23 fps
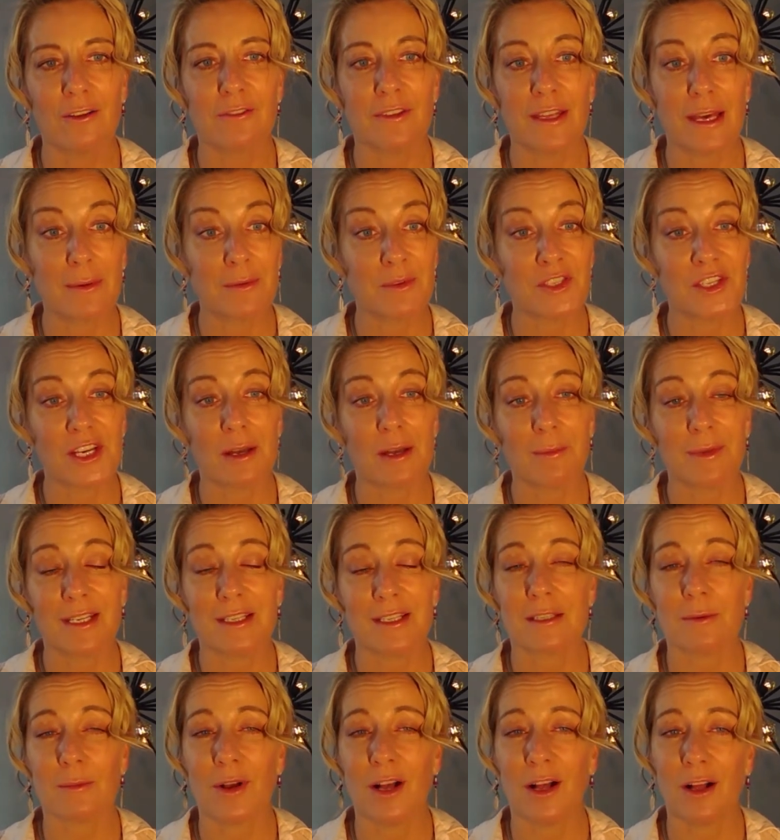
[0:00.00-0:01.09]
of them,
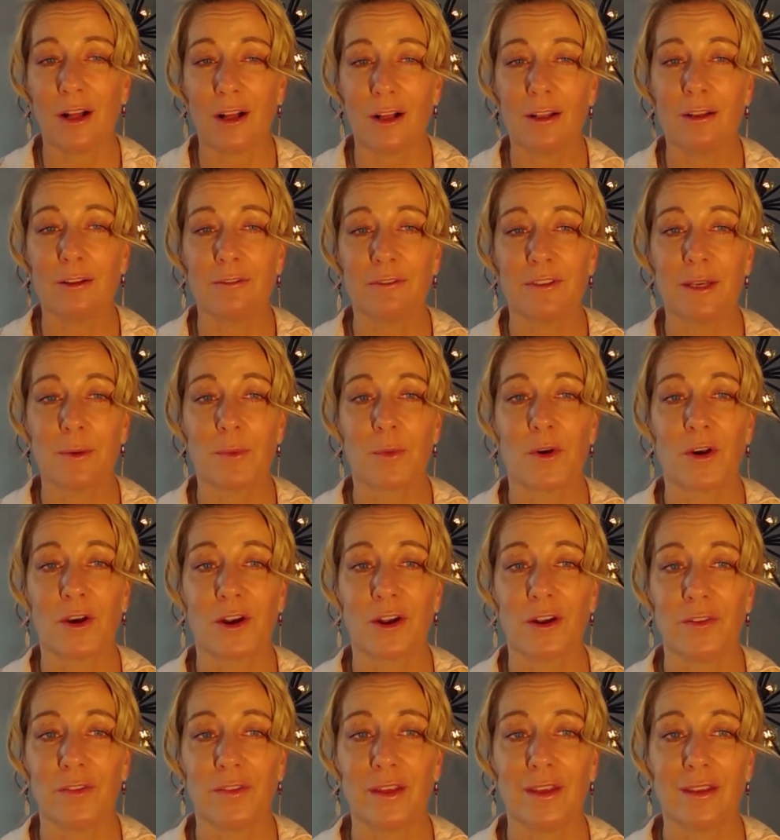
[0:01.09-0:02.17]
shamanism, all of them
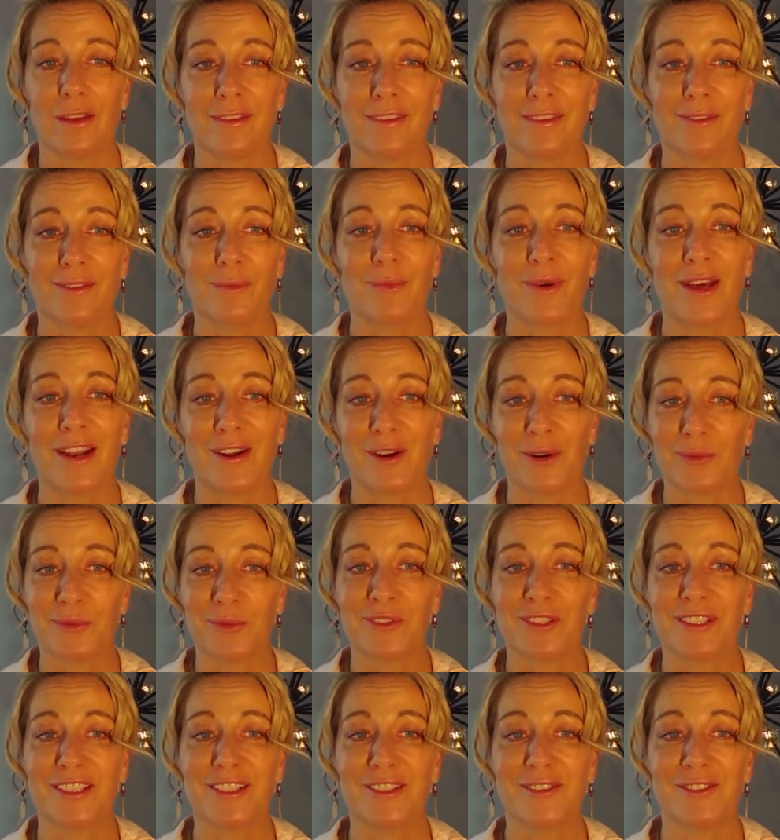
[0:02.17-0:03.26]
work on this. But
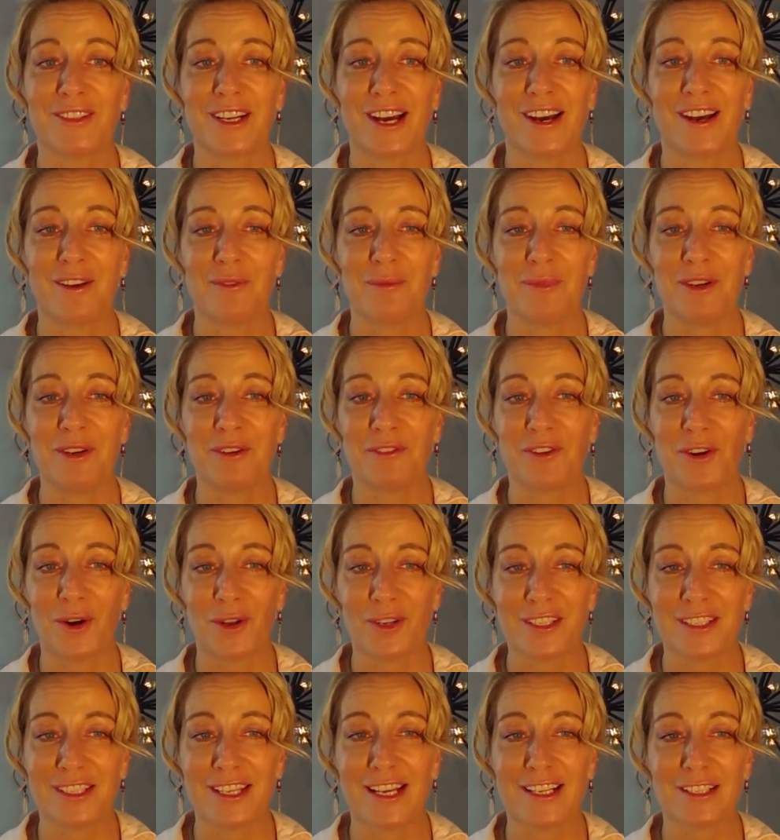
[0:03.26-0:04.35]
hopefully you've got a bit of
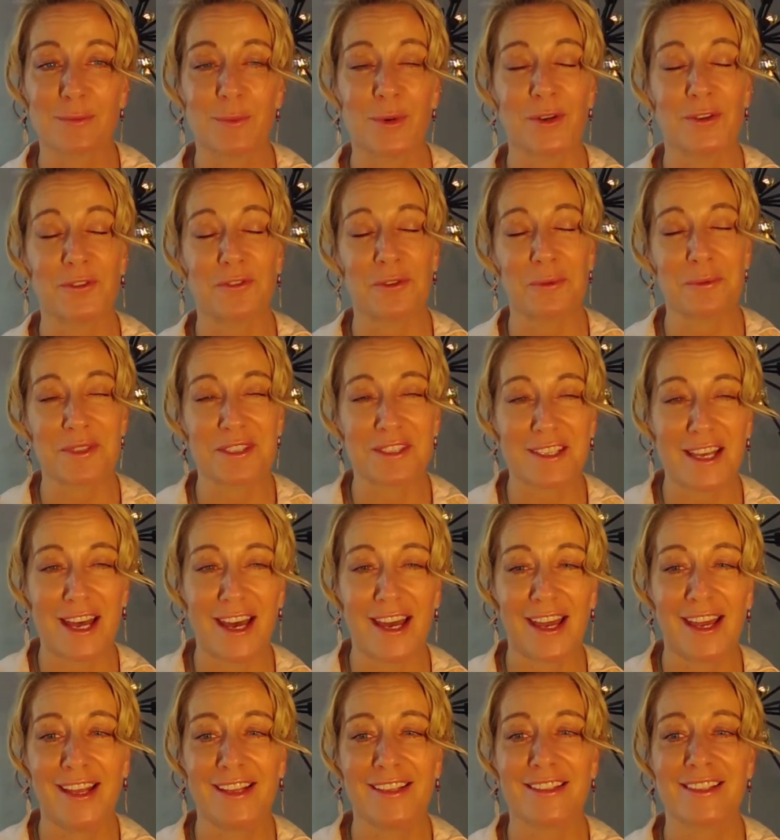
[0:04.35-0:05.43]
context, both from
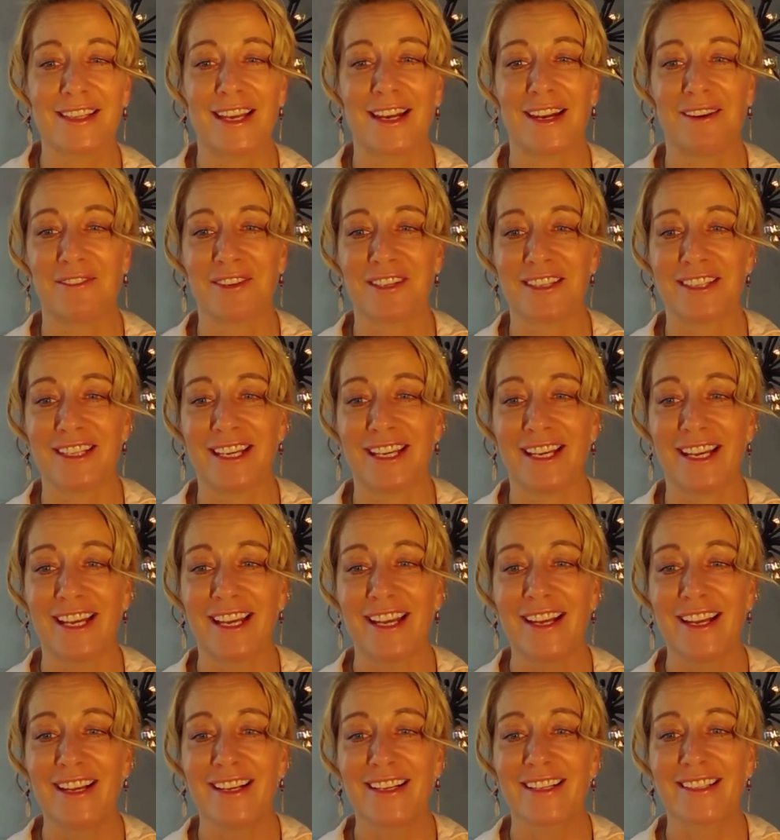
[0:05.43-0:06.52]
science and everything.
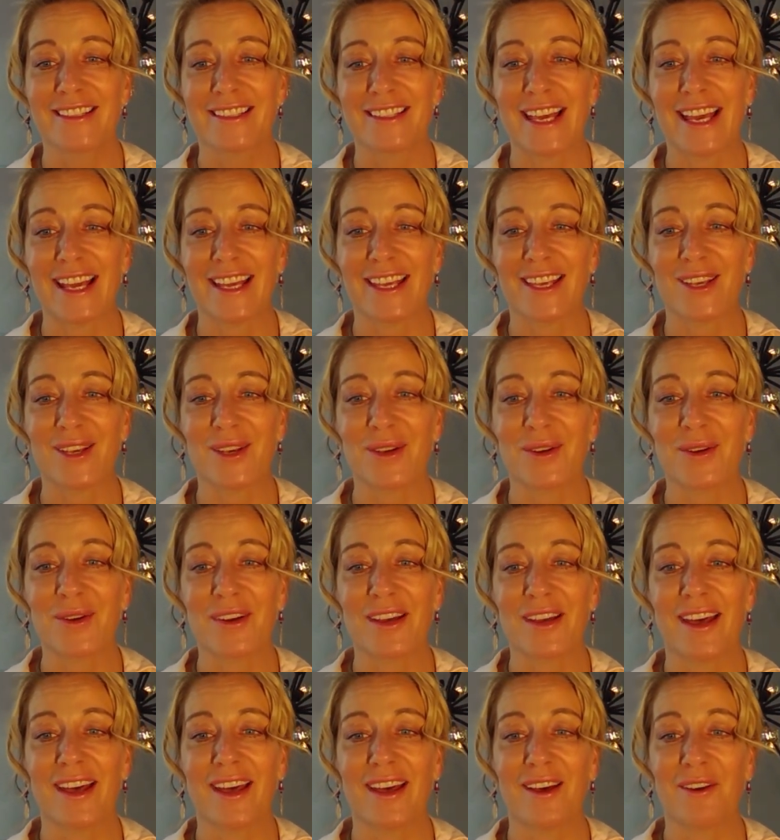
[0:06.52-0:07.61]
Thank you
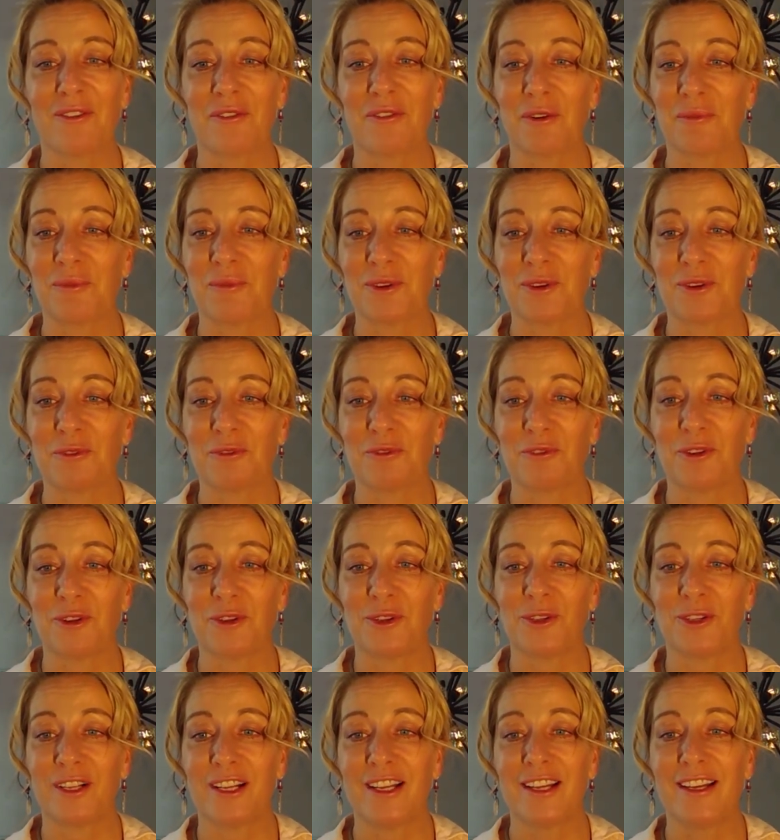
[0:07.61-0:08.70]
from
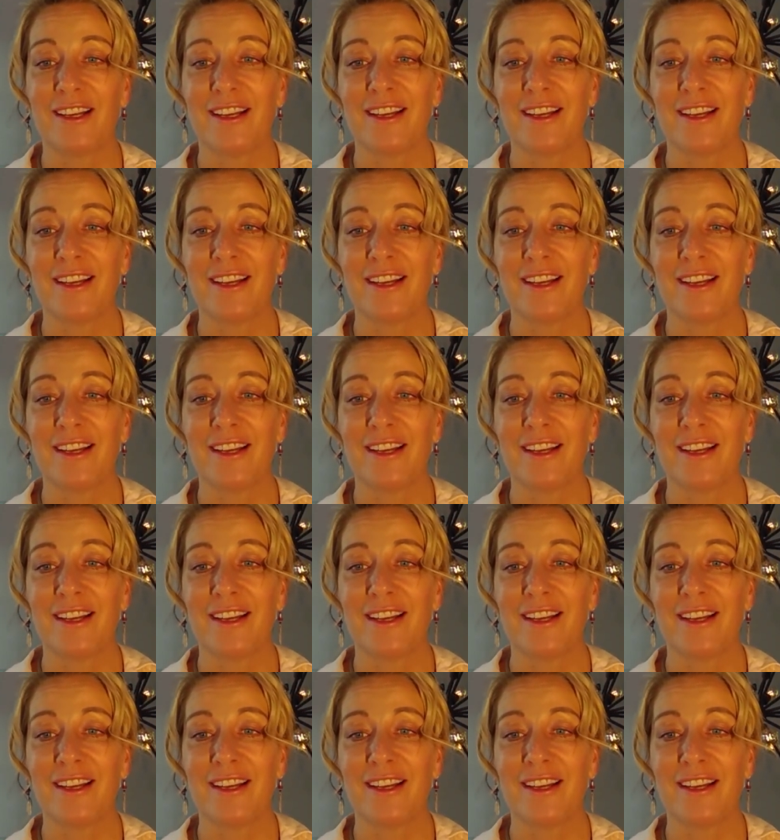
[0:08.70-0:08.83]
beautiful